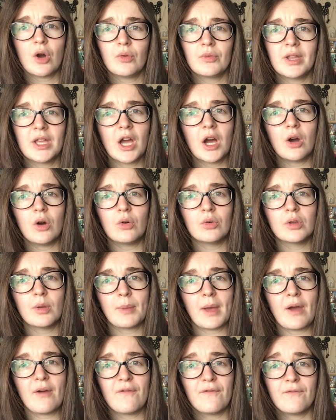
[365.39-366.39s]
only own
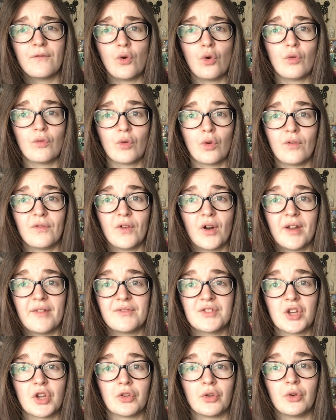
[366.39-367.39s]
about four or
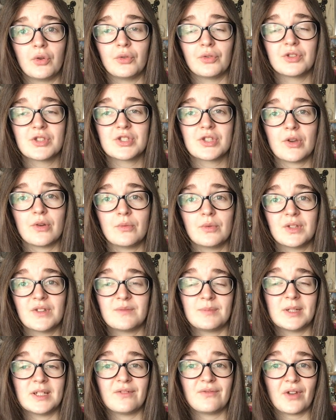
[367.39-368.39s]
five Donalds, so it would
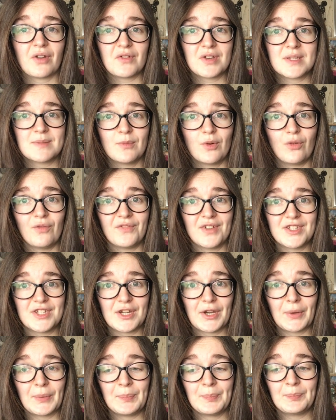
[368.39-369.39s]
have been a very small
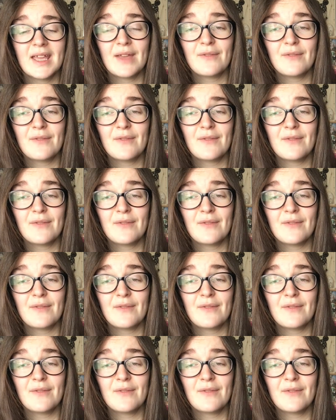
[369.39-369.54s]
video.